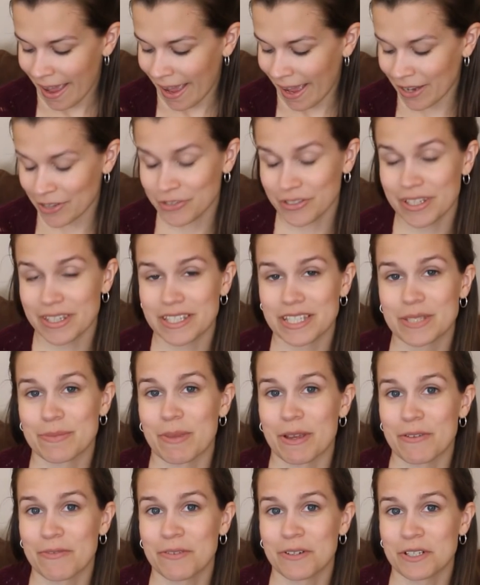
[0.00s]
actually this is
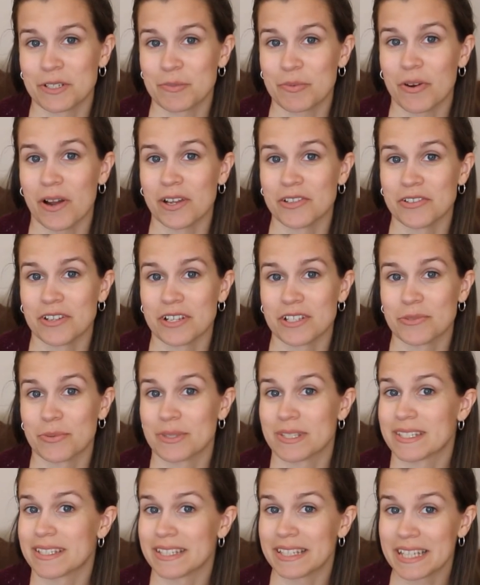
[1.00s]
my first project
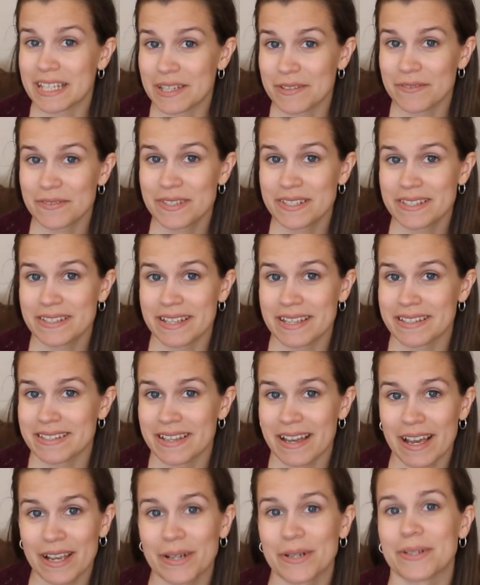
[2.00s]
with sleeves
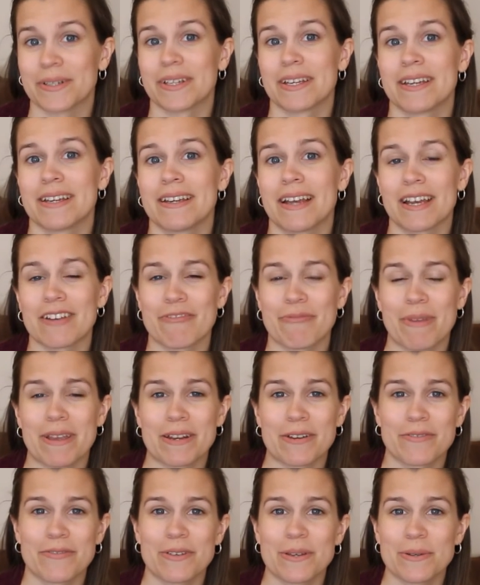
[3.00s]
entirely i've
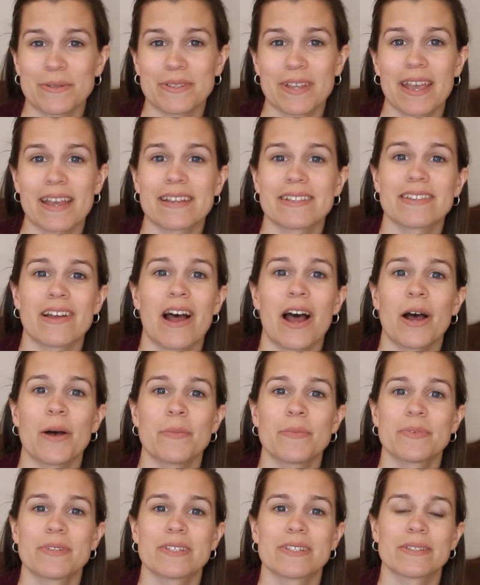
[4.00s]
made a few tank
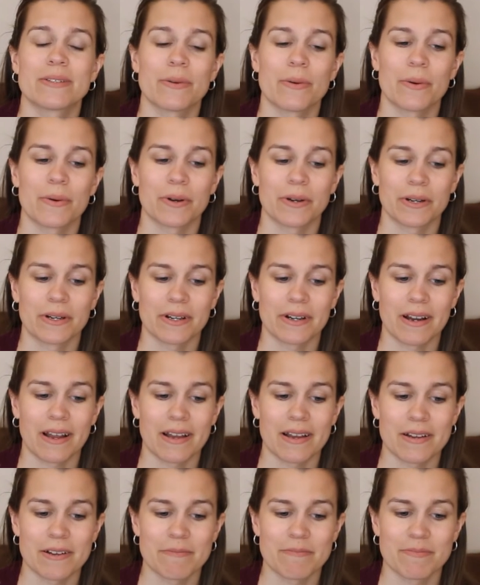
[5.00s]
tops or
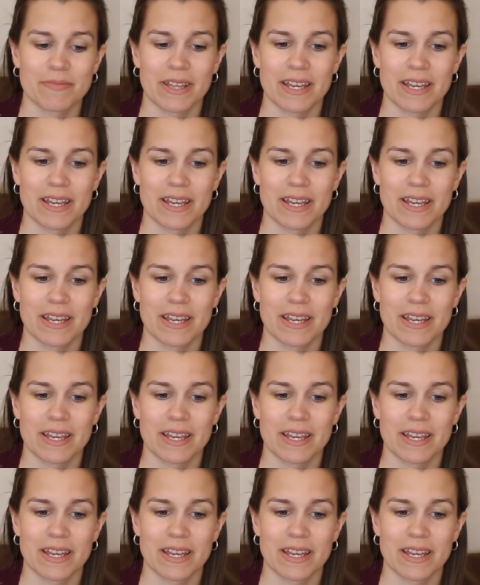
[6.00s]
um,